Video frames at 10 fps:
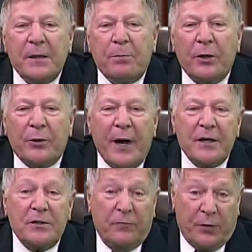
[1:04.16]
they
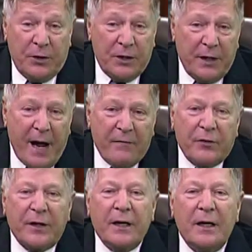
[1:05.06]
progressed first in
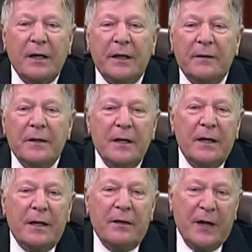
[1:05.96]
Africa and
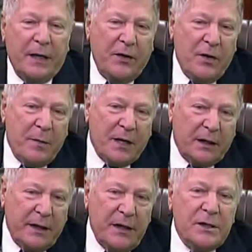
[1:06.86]
then in the
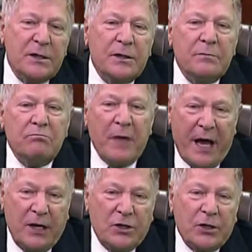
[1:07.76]
Middle East,
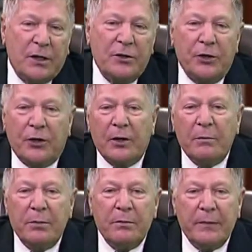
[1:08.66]
Asia,
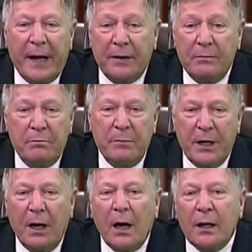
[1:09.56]
Europe, and
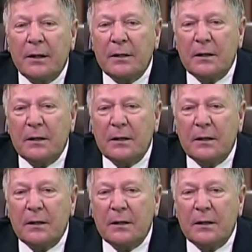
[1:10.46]
beyond.